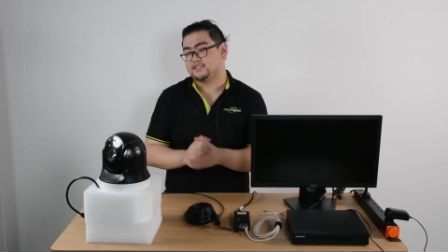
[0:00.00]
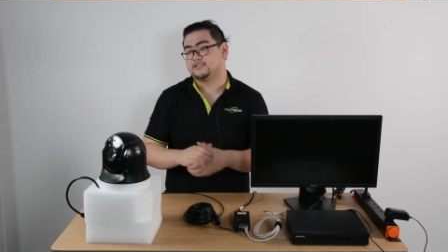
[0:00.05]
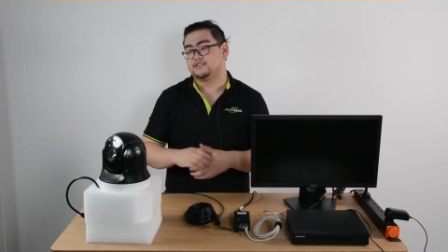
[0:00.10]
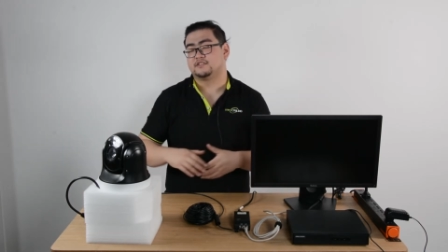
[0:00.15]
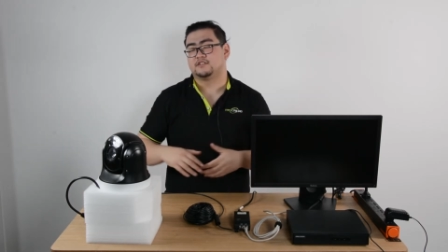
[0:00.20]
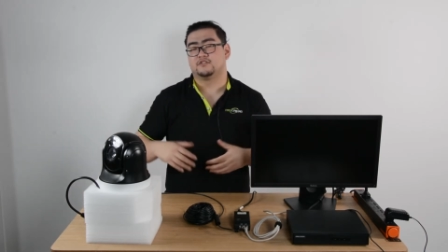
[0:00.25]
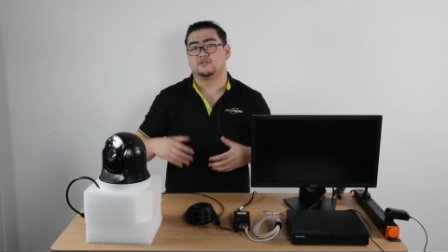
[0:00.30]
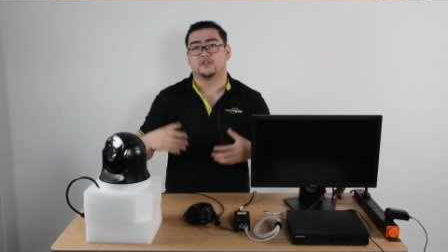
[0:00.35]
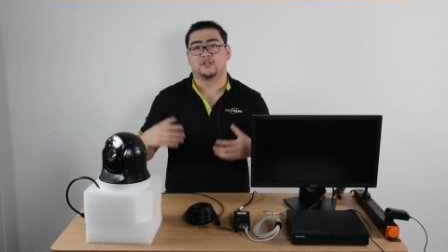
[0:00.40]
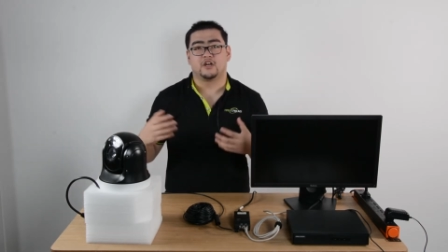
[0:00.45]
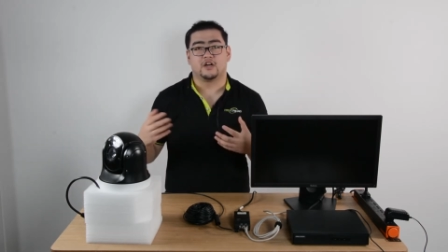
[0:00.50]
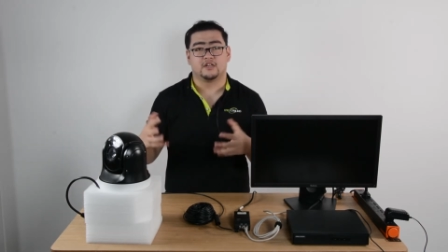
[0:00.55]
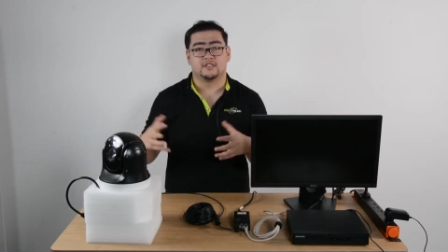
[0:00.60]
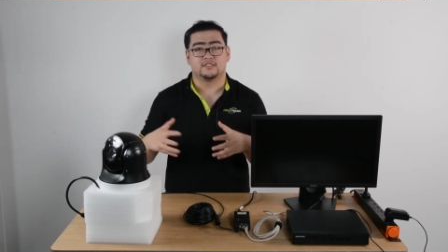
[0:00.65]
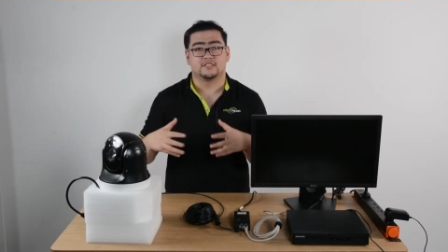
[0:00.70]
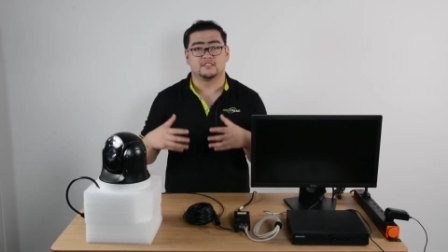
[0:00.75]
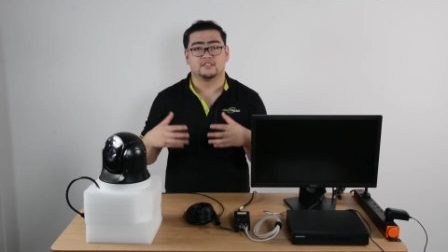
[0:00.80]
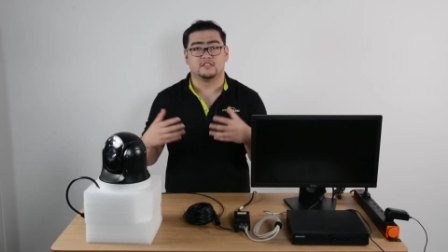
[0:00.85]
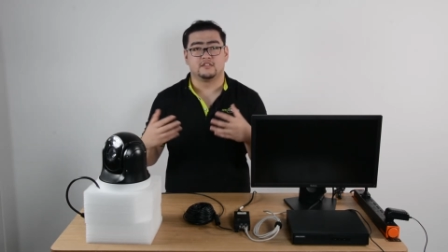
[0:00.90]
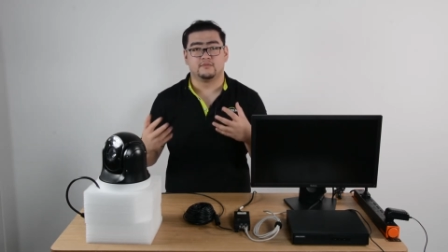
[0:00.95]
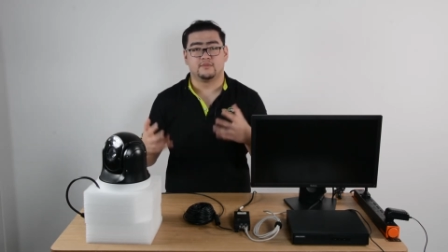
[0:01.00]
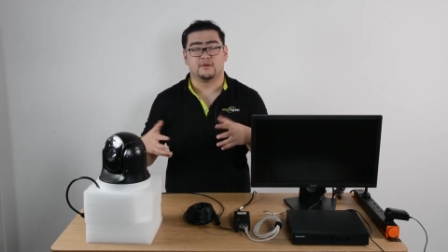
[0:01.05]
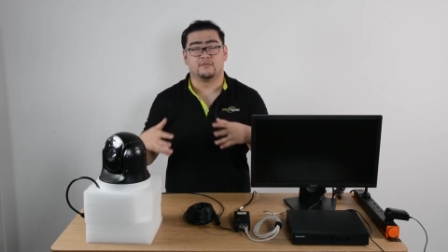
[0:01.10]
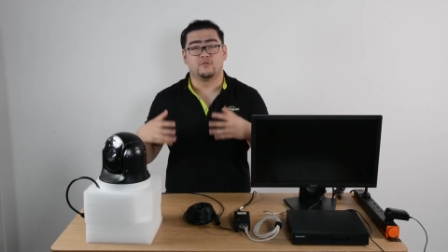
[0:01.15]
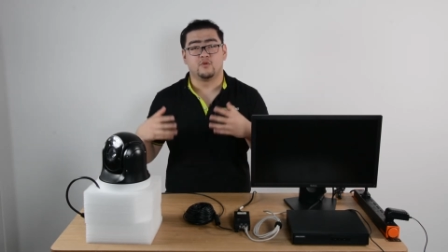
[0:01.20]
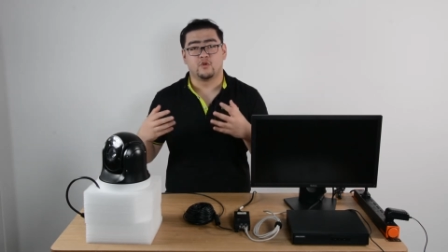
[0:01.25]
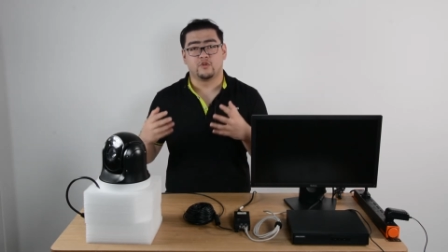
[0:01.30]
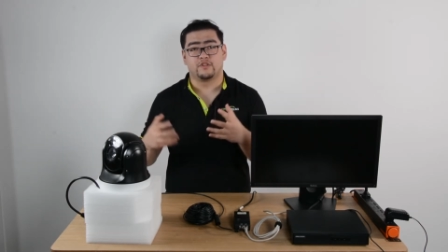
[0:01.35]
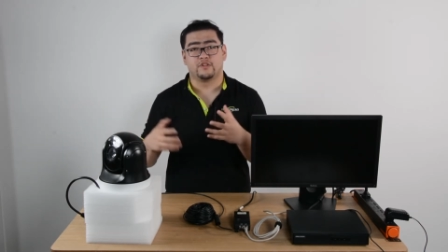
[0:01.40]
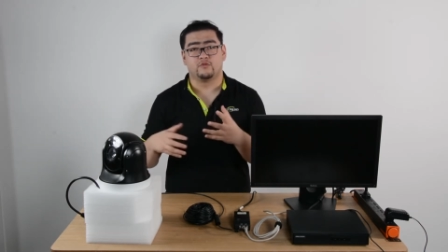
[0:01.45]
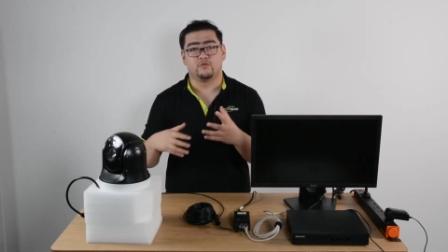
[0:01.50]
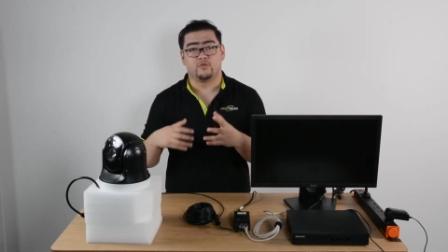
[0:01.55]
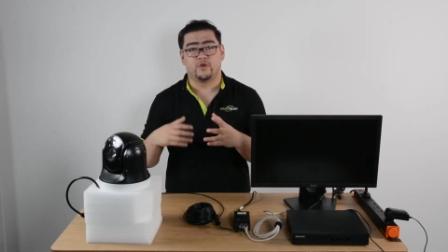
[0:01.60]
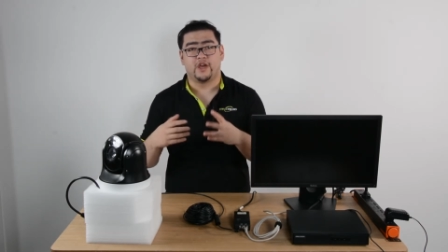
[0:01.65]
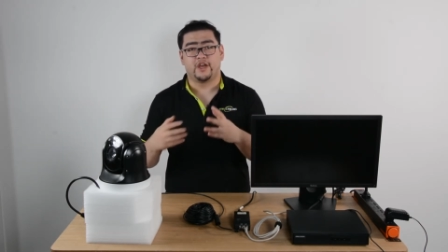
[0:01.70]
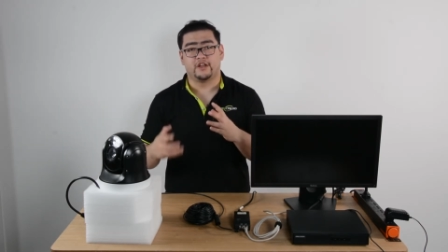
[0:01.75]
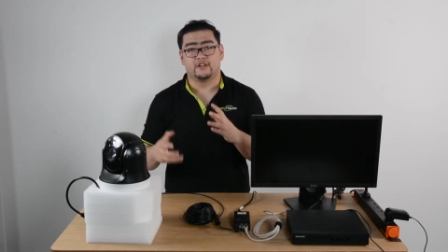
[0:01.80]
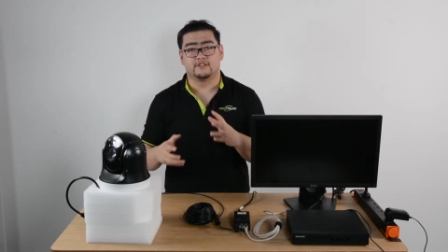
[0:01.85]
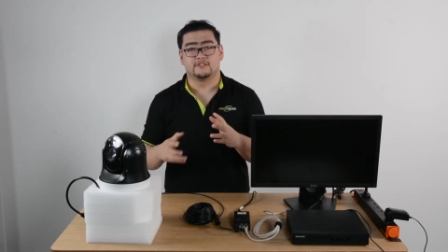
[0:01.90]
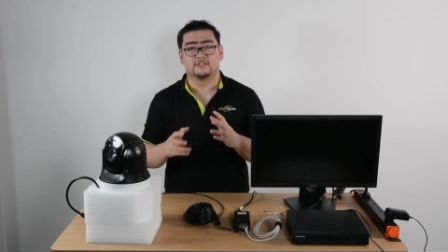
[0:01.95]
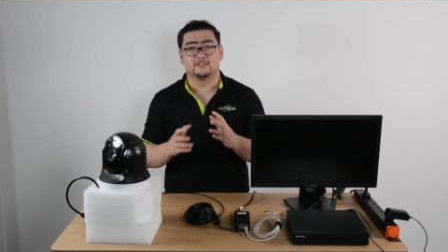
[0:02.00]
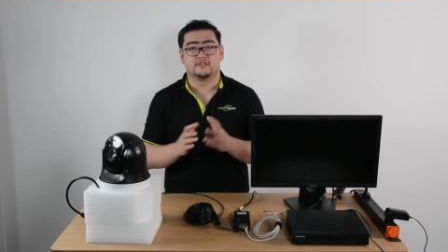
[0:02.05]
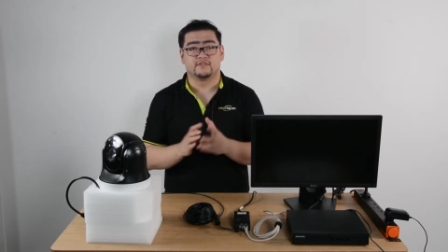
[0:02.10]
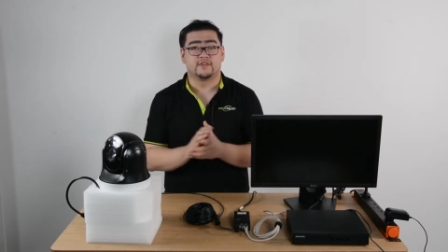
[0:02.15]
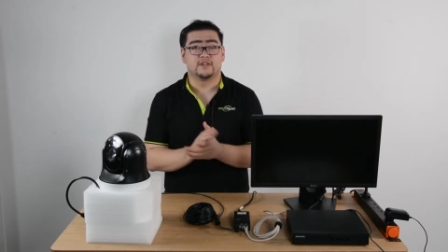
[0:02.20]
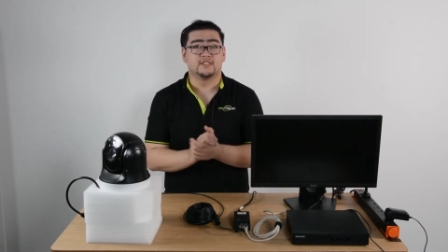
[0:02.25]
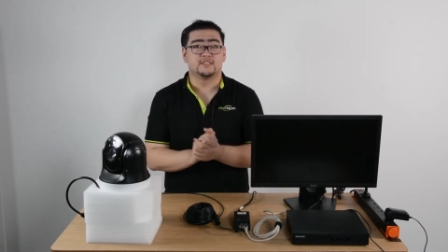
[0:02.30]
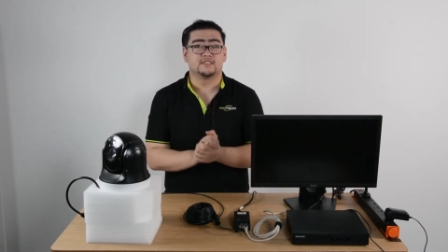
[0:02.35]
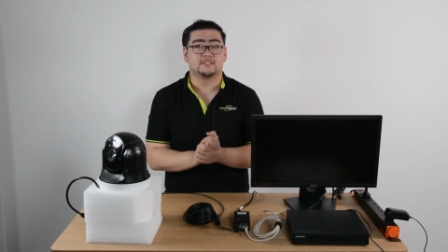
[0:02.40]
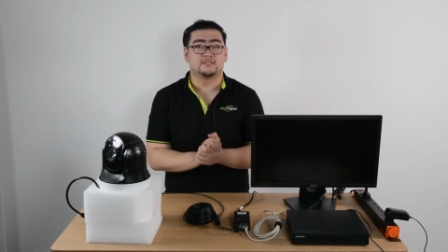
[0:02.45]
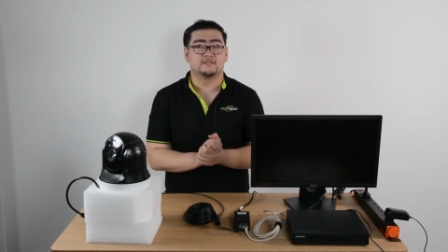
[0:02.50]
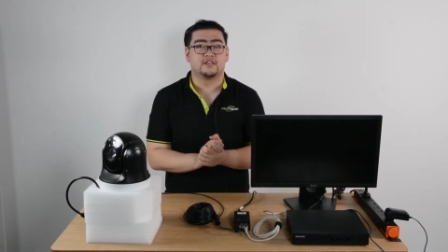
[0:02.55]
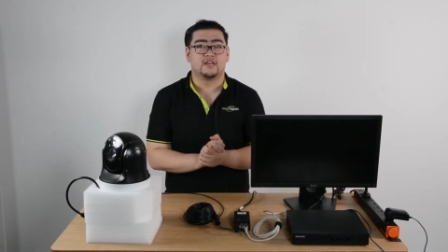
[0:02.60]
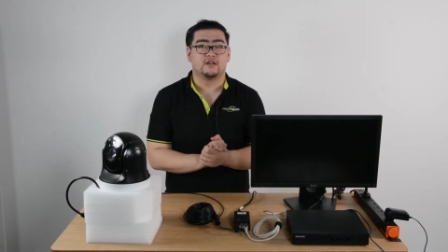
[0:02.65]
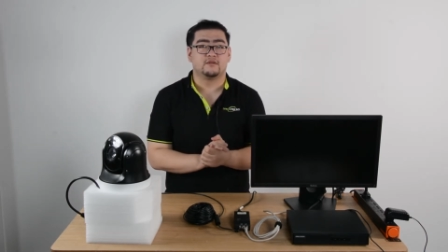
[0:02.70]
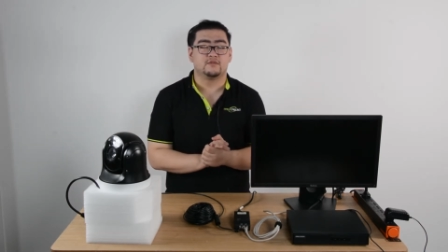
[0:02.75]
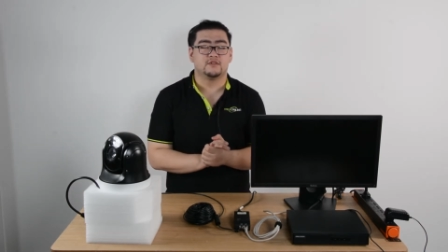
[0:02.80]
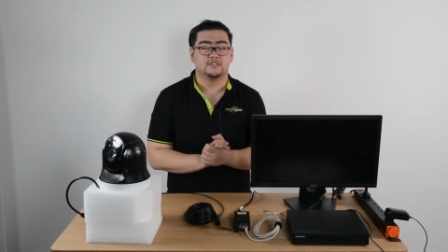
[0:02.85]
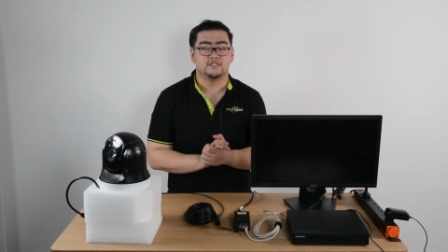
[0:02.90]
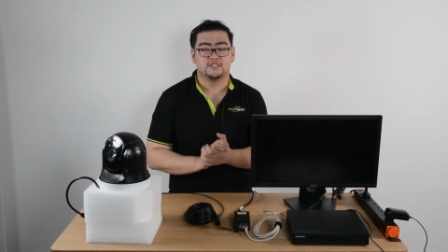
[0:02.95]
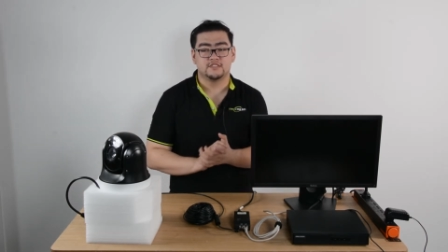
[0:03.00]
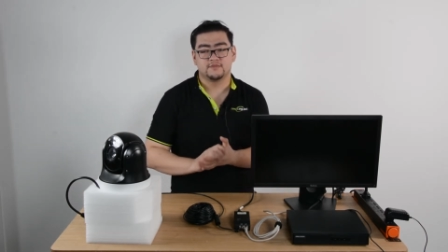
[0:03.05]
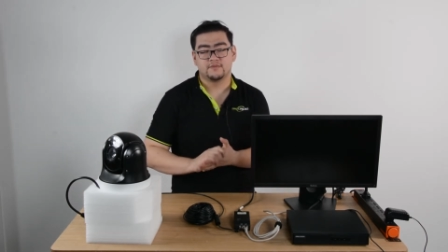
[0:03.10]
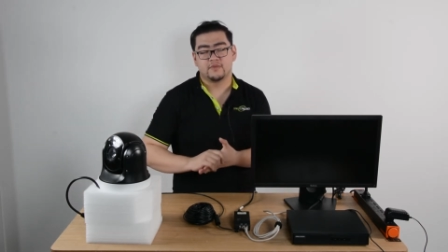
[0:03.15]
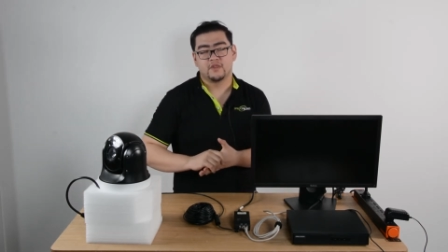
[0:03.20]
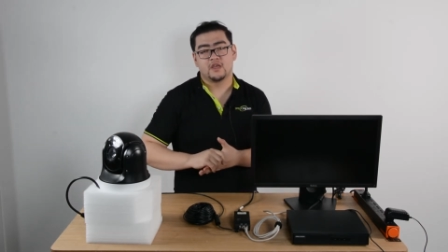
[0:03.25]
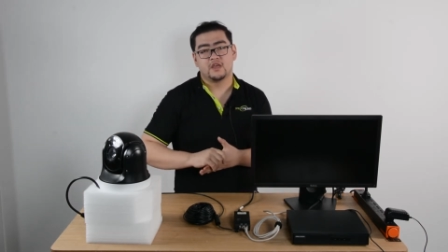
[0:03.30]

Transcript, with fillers: so it costs a little bit more than regular surveillance cameras.